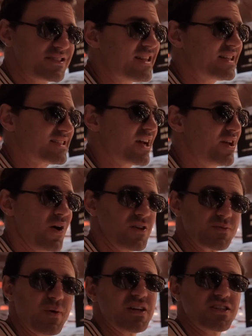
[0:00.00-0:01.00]
That's how you know
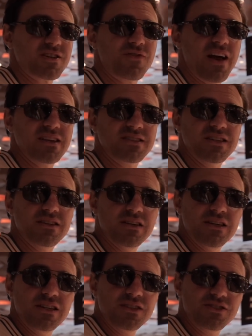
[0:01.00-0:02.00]
this place is fancy.
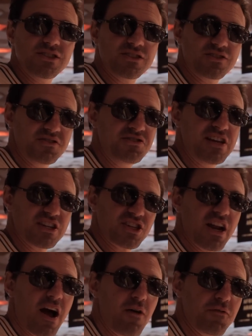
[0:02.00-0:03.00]
Just
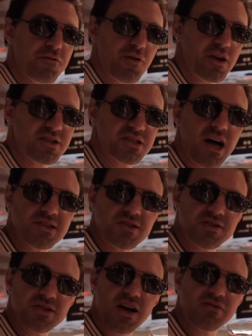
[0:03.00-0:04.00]
dishing out free
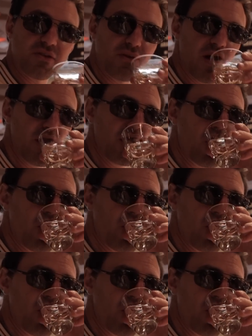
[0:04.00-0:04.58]
seltzers left and right.